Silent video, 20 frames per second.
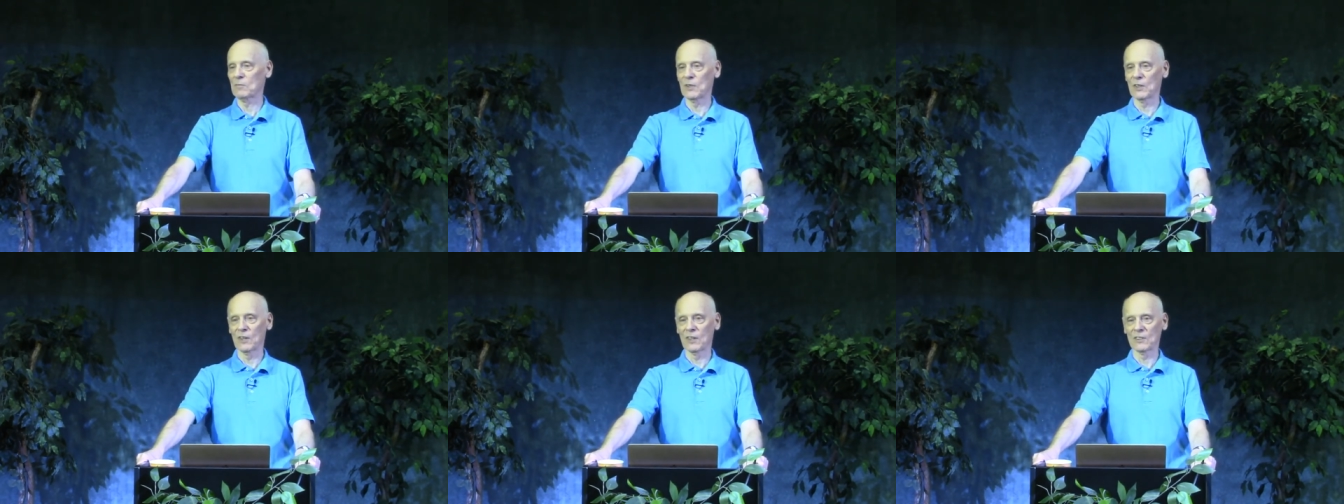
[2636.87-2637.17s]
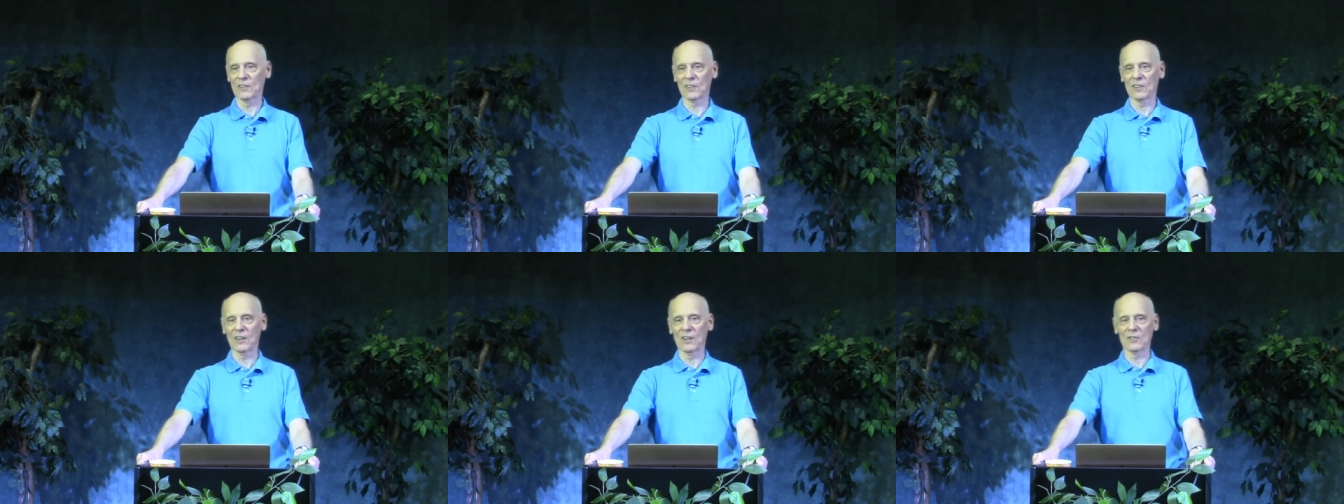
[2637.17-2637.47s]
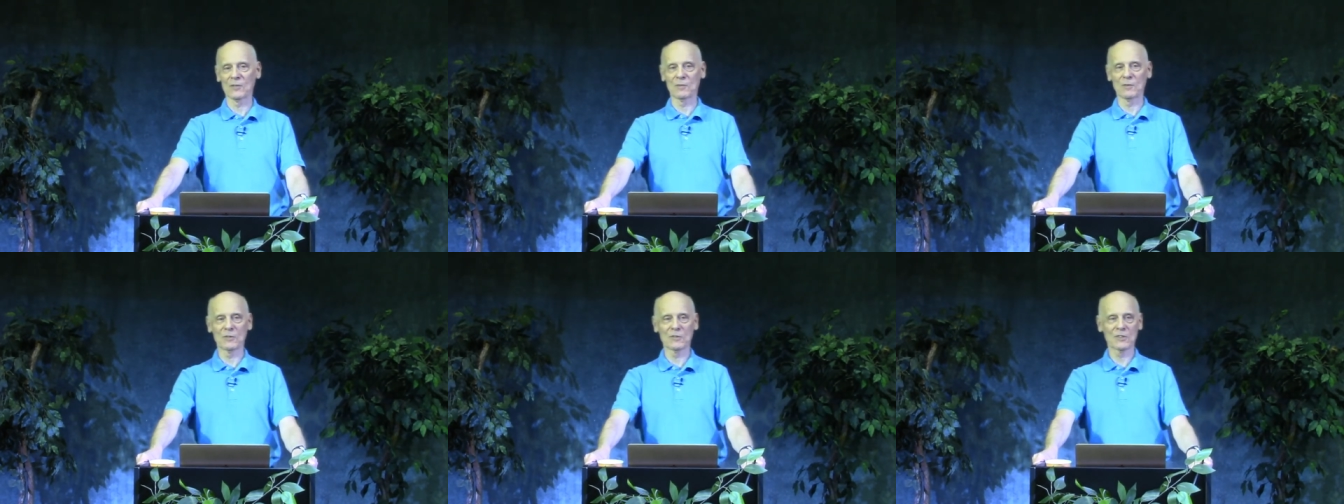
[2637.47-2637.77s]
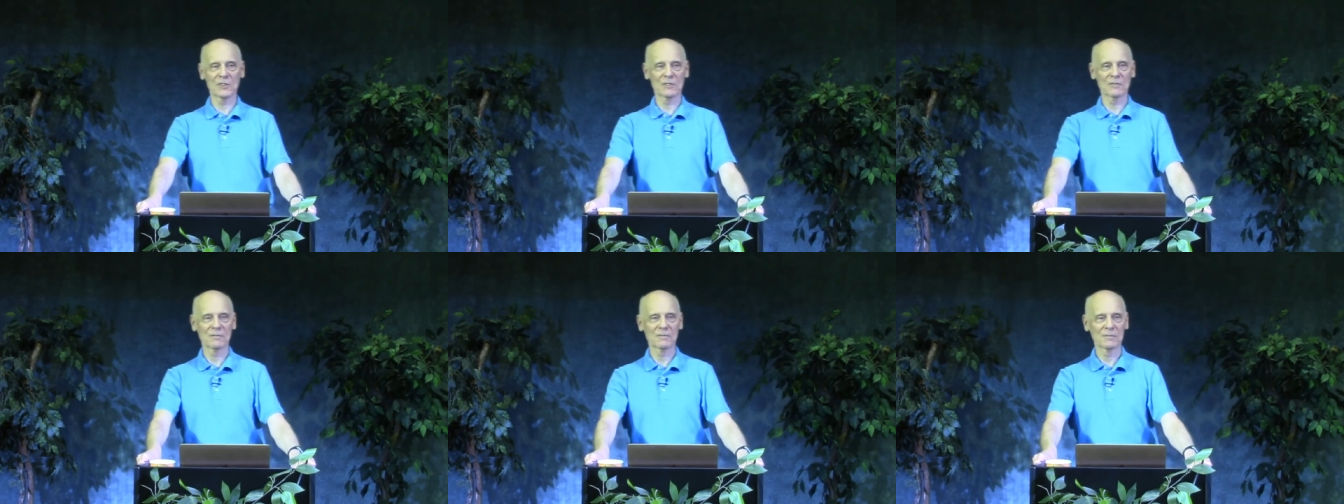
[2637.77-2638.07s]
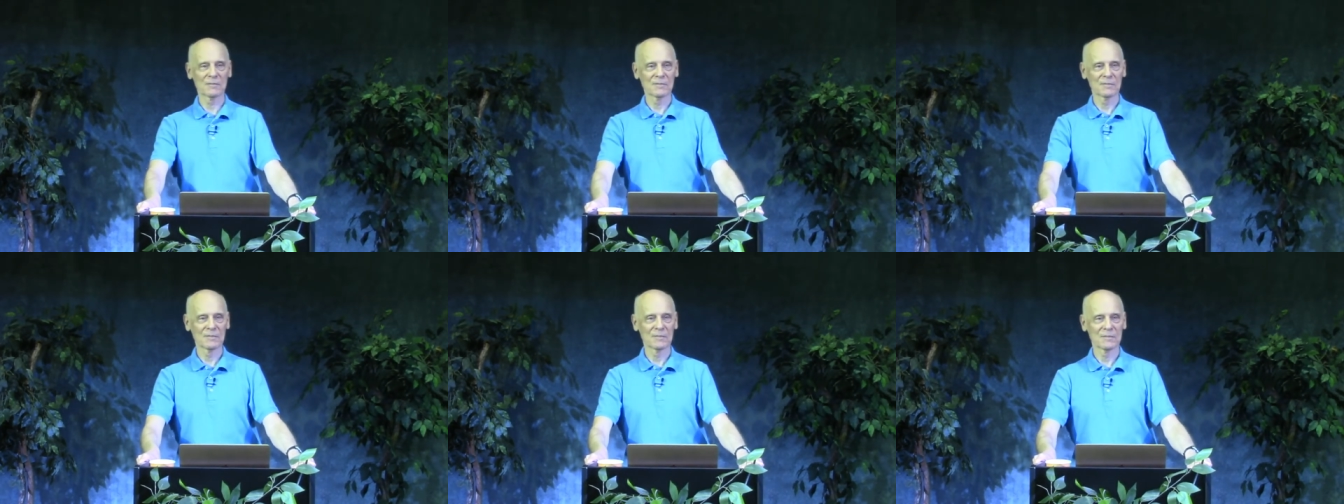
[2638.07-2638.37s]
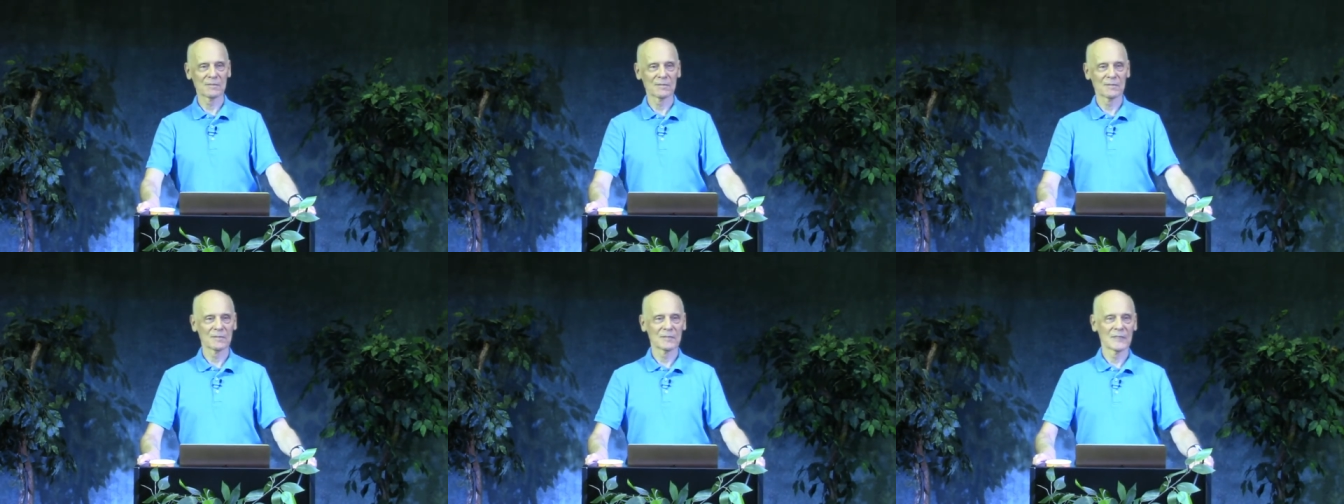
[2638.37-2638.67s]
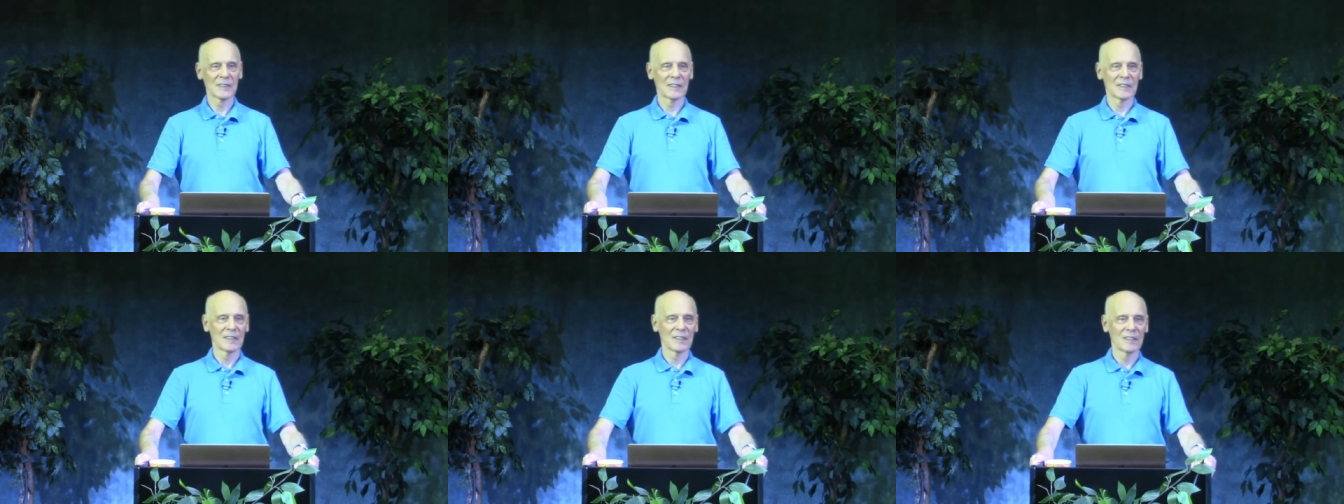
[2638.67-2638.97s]
Beyond the Cosmos.
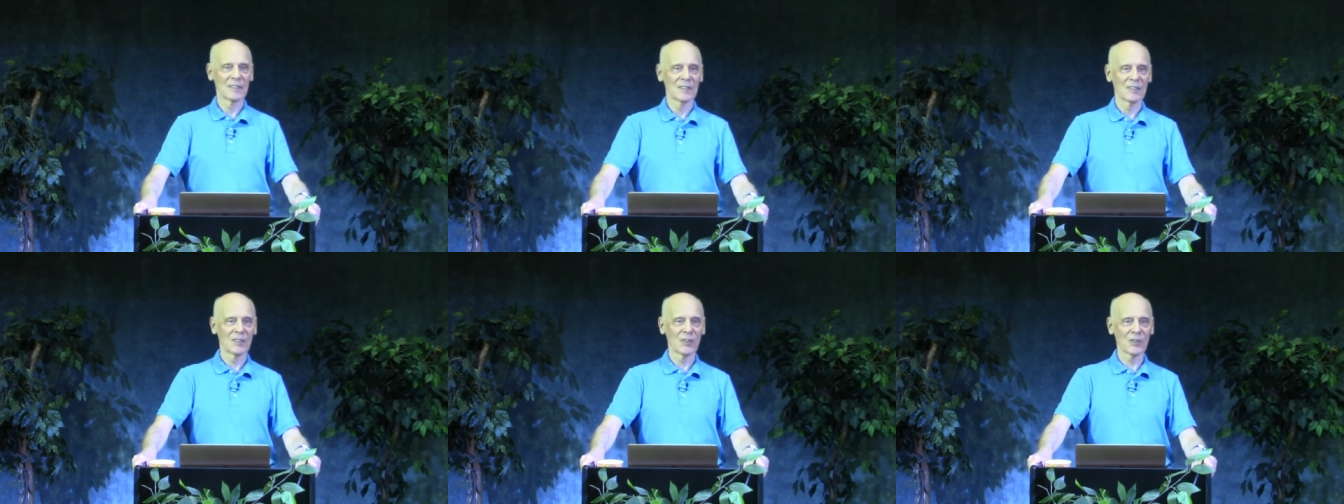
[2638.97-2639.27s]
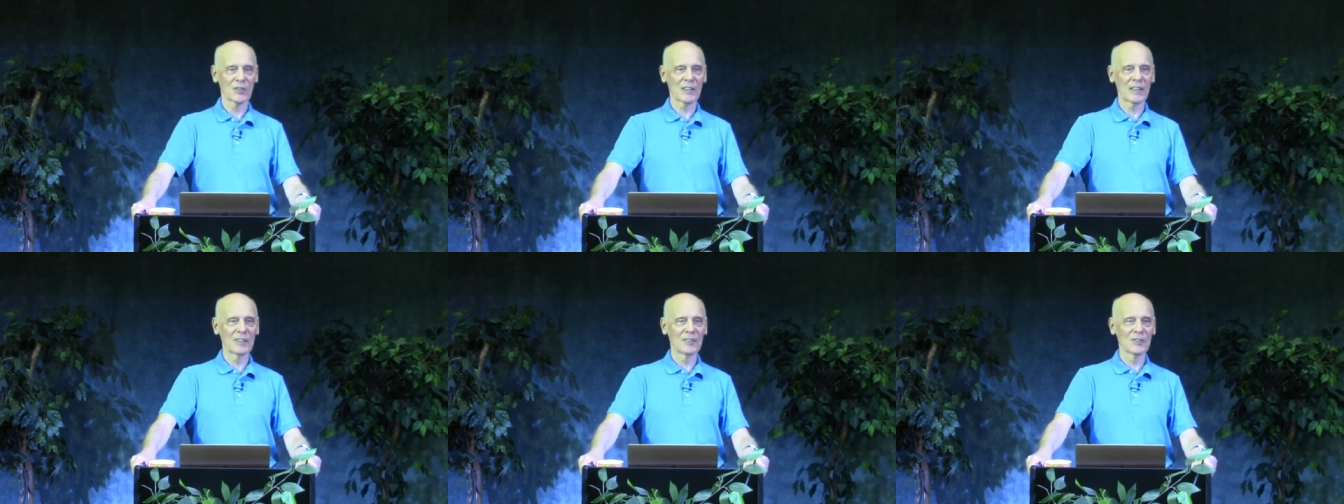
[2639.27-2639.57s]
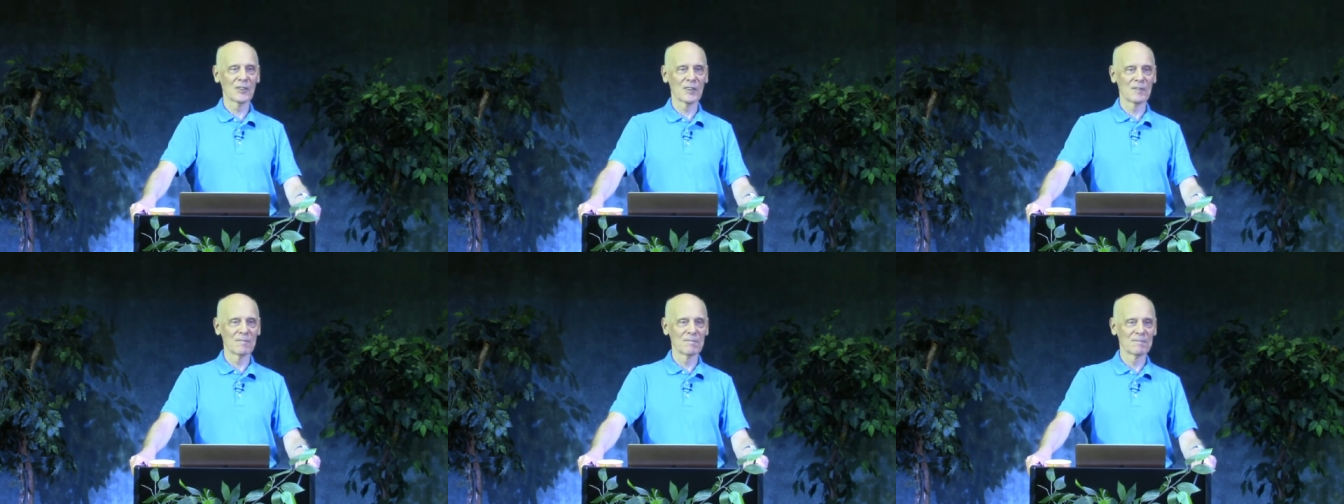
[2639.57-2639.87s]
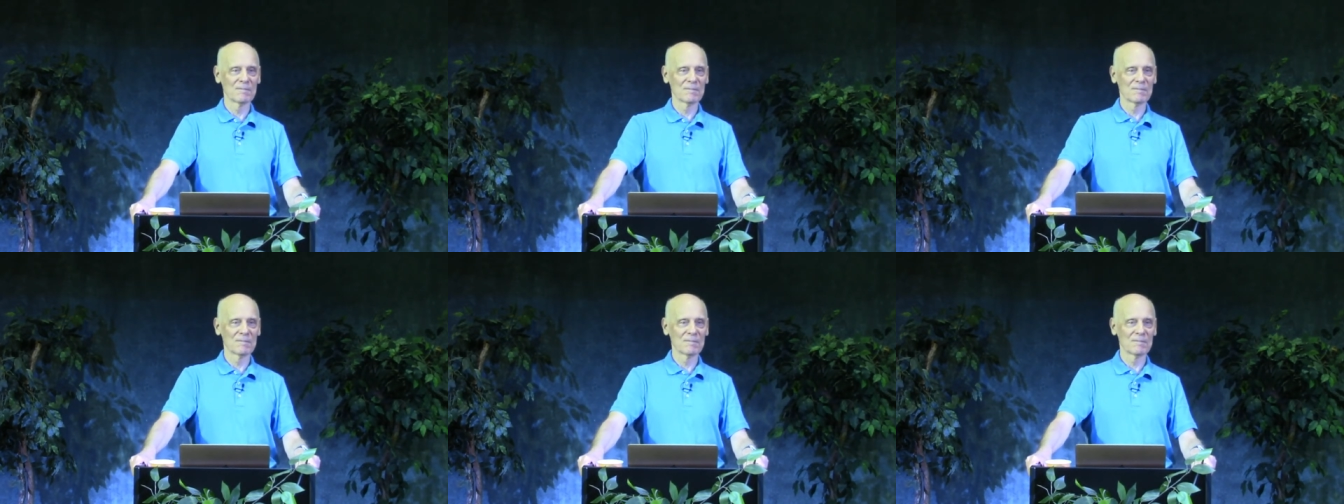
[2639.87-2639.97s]
Okay, Norm.